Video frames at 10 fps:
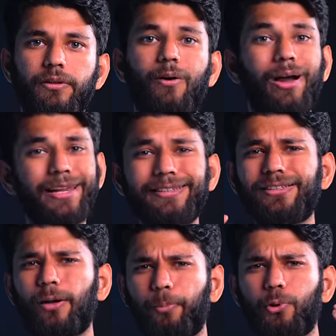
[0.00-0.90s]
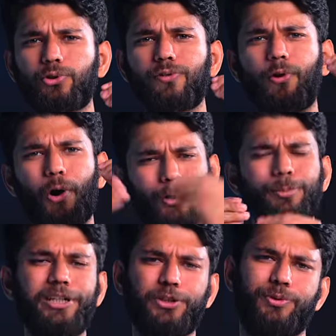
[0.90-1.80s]
Now, I like this approach of
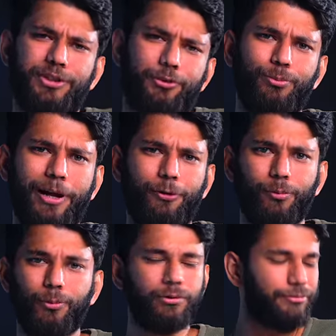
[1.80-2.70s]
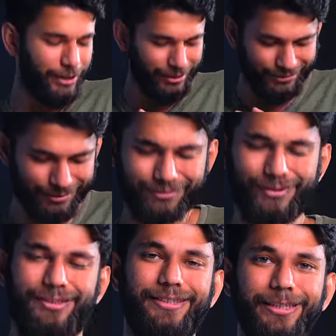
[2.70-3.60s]
automatic switching to macro mode. It's
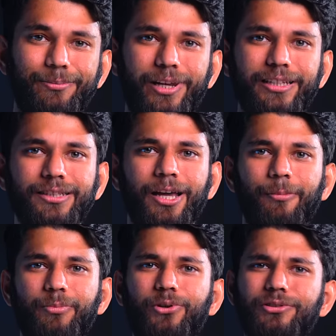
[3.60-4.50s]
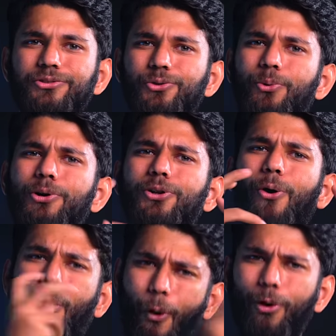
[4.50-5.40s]
seamless because you won't
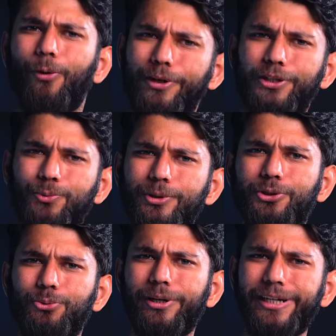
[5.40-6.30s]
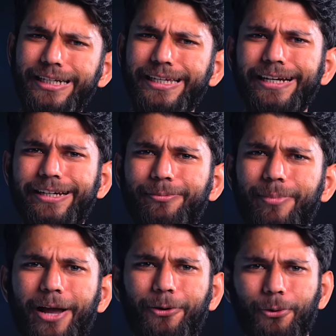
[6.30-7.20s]
always switch to a dedicated
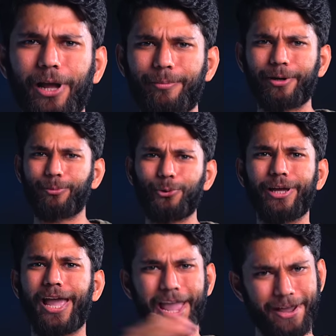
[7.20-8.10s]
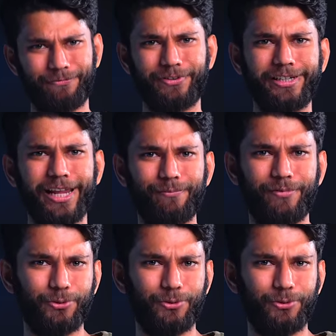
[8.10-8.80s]
macro camera mode every time when